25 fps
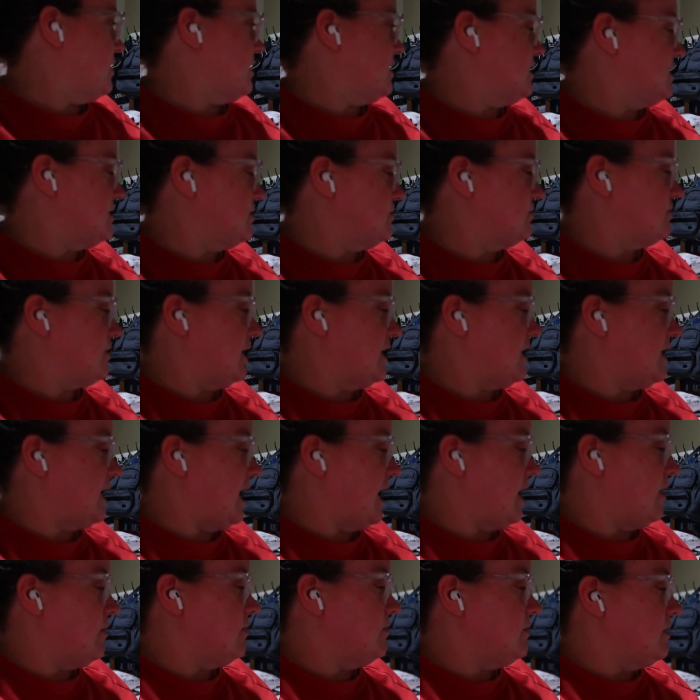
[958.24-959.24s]
I can do right
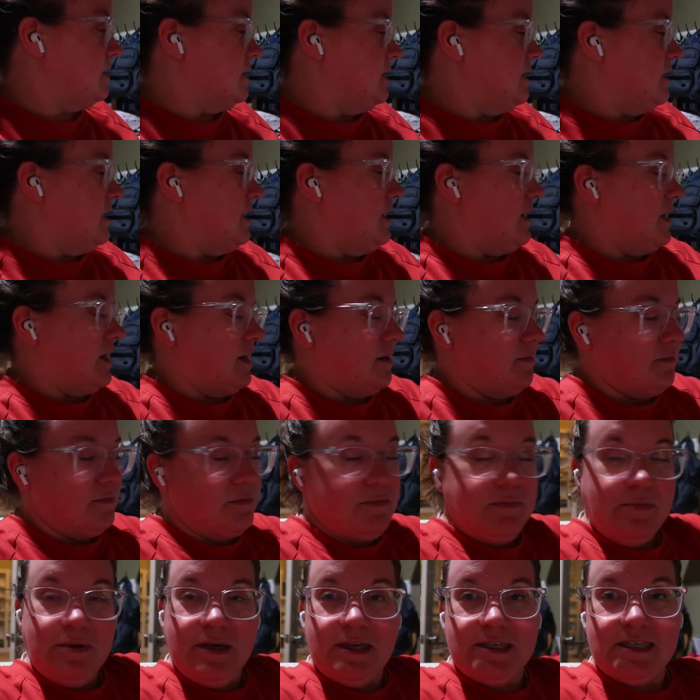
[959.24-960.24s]
now
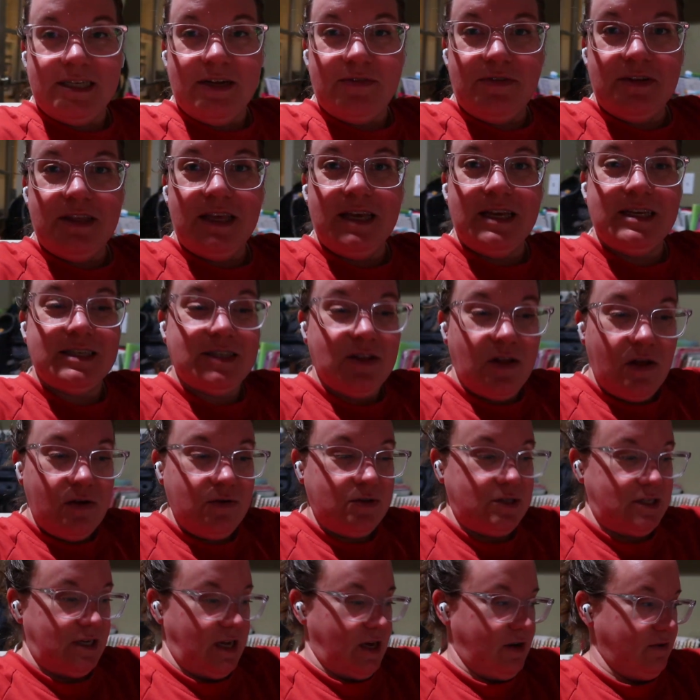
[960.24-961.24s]
um, because everything's
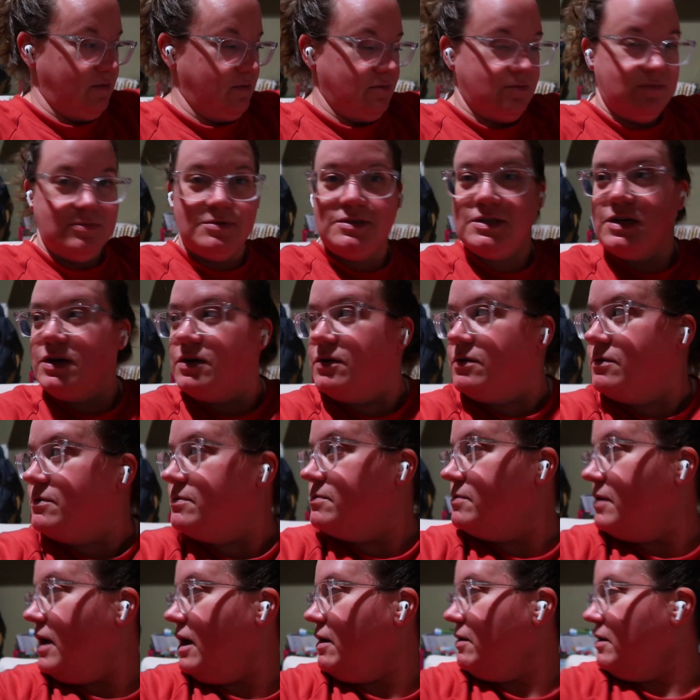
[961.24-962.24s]
closed now. So
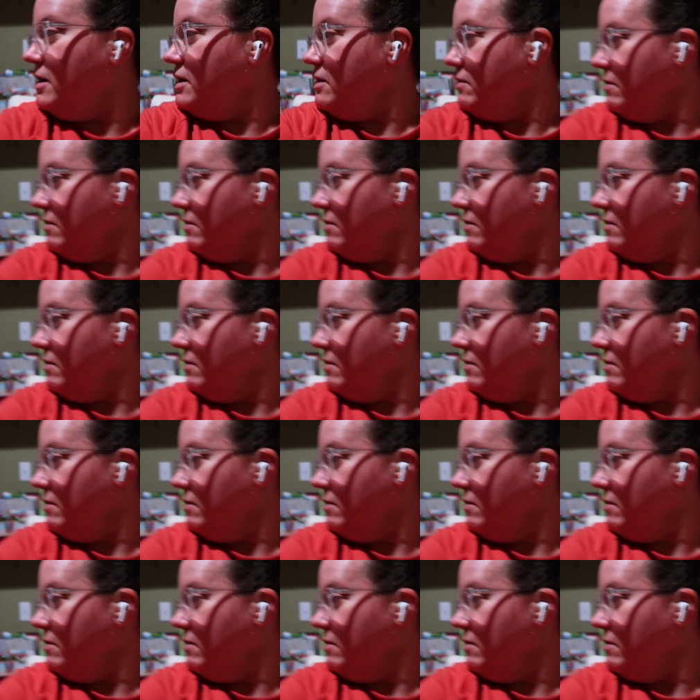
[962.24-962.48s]
how are you